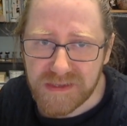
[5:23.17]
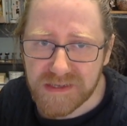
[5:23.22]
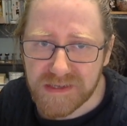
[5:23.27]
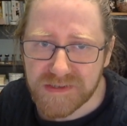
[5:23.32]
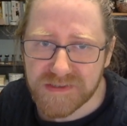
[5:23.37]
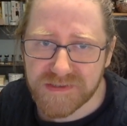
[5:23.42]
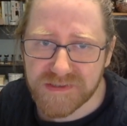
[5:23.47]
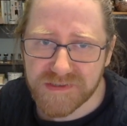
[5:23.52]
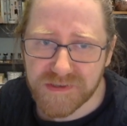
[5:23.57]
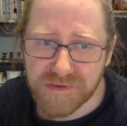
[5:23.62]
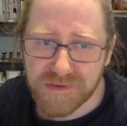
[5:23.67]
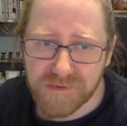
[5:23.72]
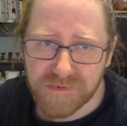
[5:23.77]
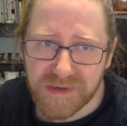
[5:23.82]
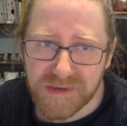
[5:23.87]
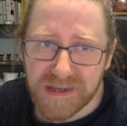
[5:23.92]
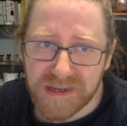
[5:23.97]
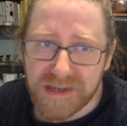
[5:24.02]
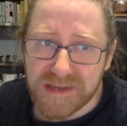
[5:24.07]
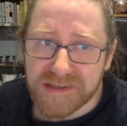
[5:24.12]
So
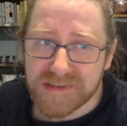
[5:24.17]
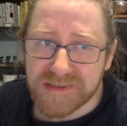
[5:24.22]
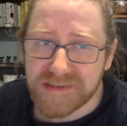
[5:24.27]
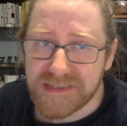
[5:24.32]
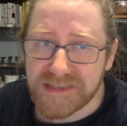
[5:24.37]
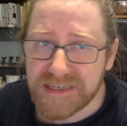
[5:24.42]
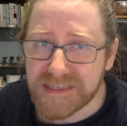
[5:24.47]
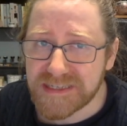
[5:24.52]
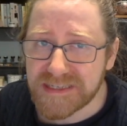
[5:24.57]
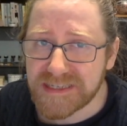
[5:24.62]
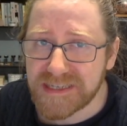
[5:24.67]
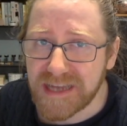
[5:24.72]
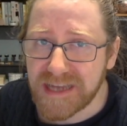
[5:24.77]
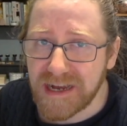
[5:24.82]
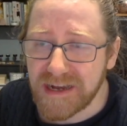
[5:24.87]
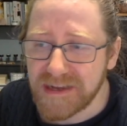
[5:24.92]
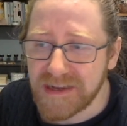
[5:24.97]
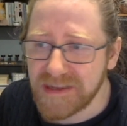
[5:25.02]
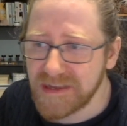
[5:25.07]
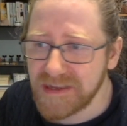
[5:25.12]
this
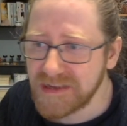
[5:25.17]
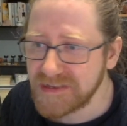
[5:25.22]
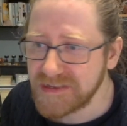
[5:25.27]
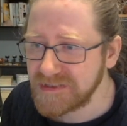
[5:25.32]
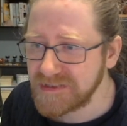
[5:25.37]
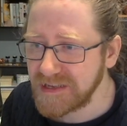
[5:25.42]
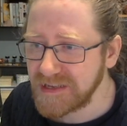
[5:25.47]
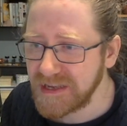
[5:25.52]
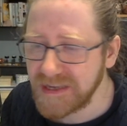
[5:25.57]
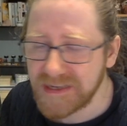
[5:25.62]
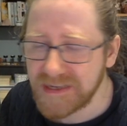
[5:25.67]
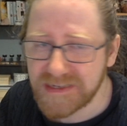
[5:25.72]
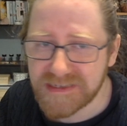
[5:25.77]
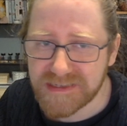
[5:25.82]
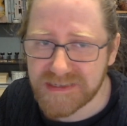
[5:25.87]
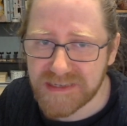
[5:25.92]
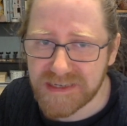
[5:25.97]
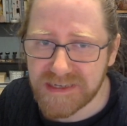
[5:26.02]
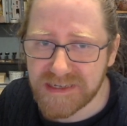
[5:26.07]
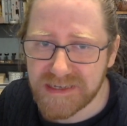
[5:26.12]
guy
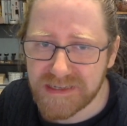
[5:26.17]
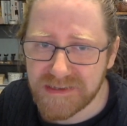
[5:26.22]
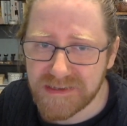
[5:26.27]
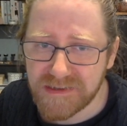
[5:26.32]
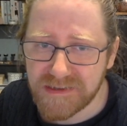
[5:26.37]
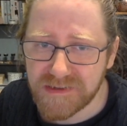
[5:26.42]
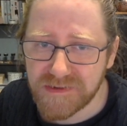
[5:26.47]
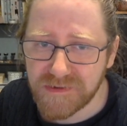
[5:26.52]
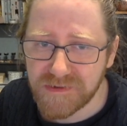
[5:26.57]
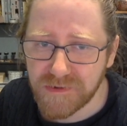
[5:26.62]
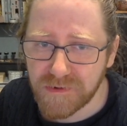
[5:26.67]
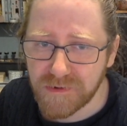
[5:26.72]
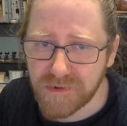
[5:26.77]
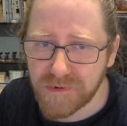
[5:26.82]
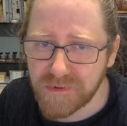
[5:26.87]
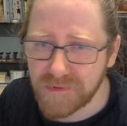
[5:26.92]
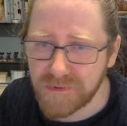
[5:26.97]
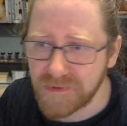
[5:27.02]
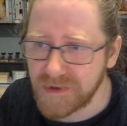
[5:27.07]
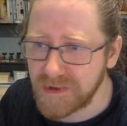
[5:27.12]
takes in
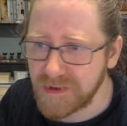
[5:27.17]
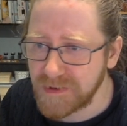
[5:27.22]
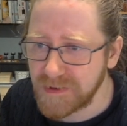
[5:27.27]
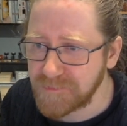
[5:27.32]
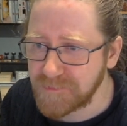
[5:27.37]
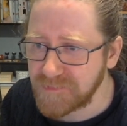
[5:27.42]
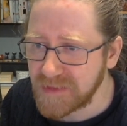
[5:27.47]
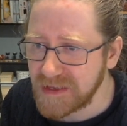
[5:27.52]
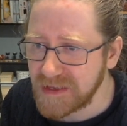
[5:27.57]
your